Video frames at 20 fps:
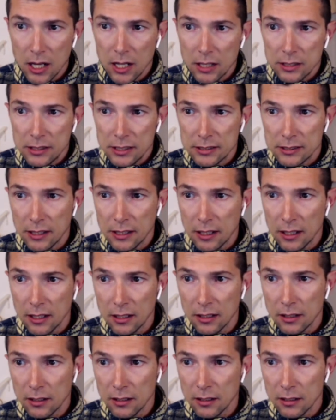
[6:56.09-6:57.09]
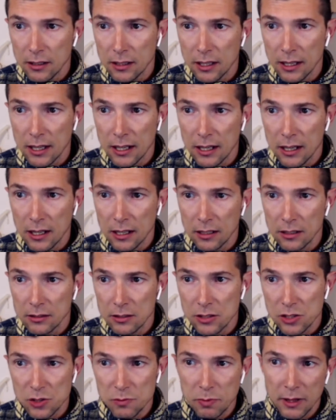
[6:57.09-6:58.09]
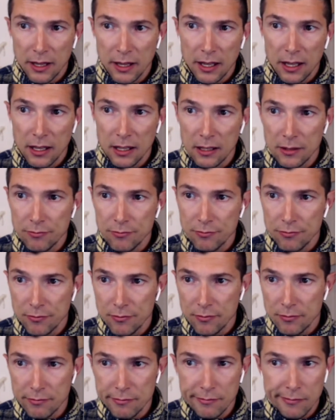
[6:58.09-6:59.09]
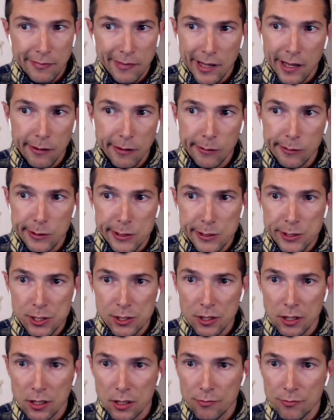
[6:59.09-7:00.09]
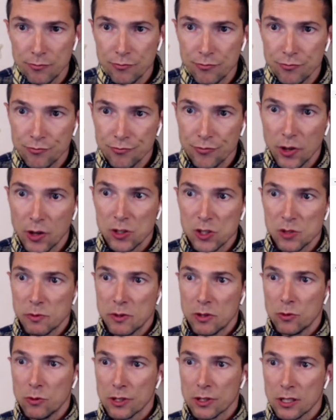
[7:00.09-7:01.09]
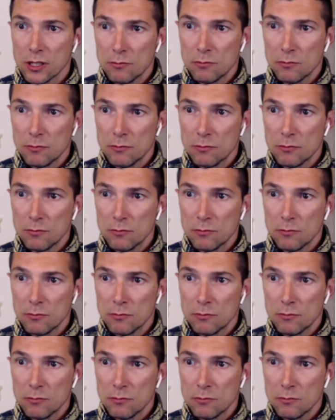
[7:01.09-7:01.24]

this thing can kind of like display how it's been working.